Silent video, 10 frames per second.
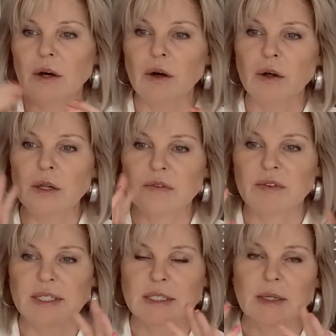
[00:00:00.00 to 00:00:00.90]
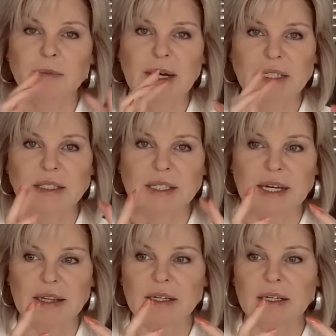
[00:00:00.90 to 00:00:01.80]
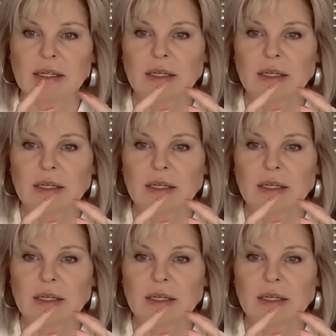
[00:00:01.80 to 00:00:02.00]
all of this combined together.